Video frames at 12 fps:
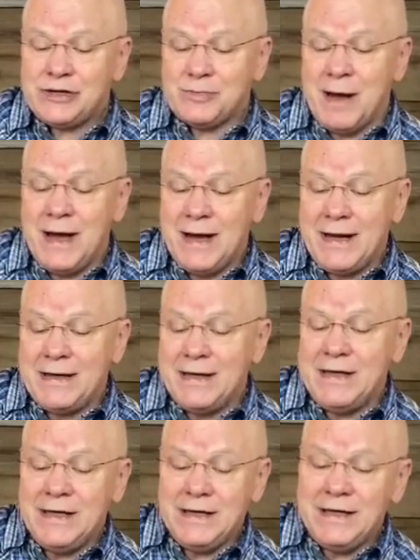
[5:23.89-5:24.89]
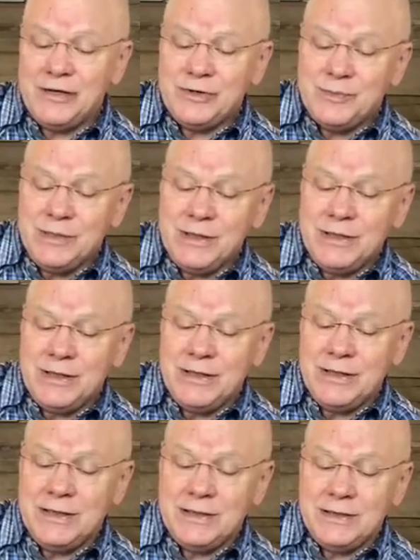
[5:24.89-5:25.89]
my need is
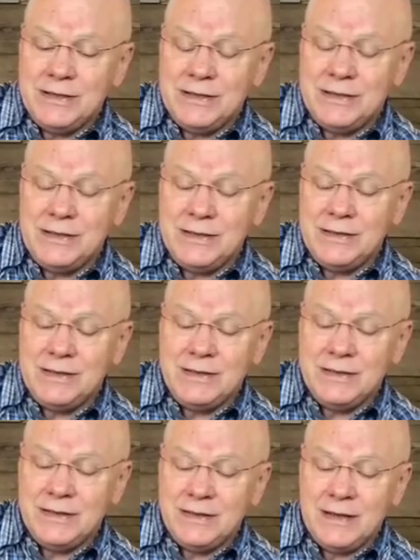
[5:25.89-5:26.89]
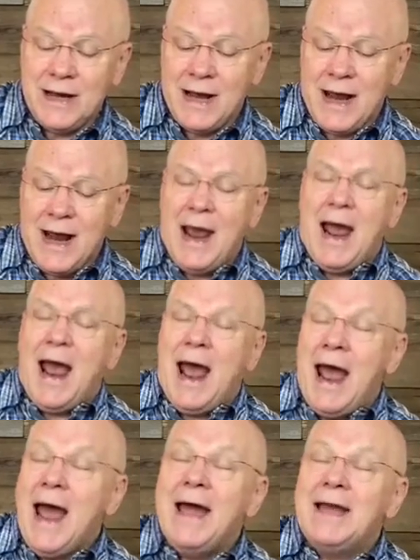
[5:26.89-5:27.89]
meeting
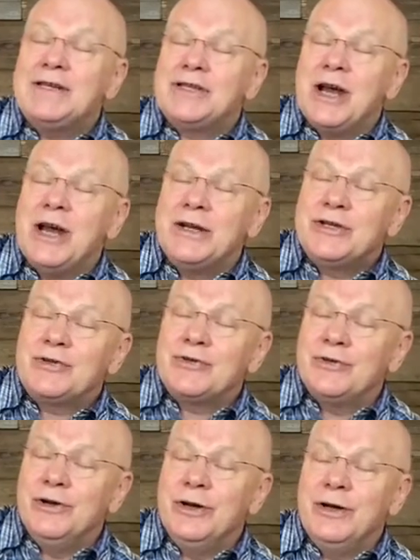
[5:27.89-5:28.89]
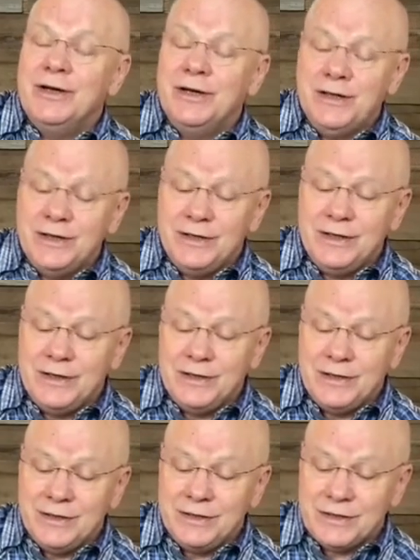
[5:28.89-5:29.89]
as I
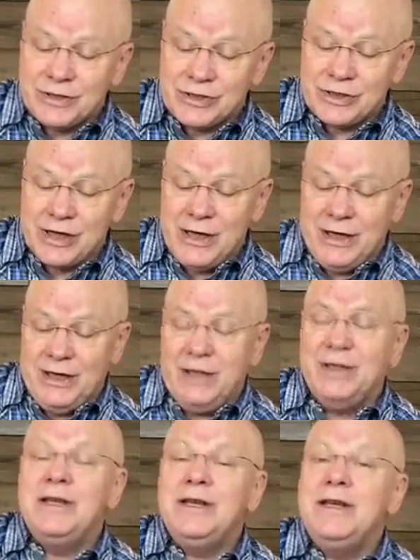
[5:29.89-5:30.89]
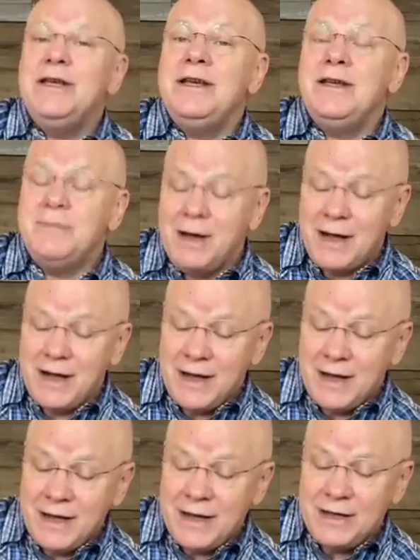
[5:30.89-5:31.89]
trust in thee,
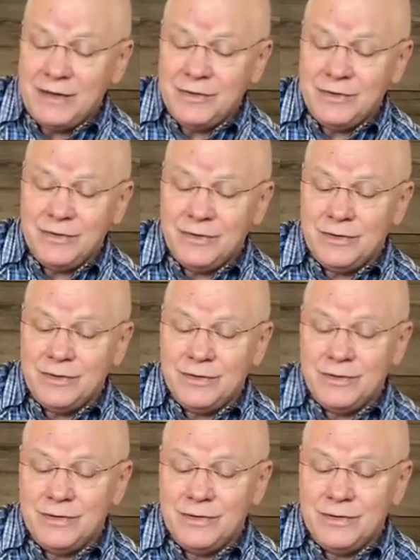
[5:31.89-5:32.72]
my Lord.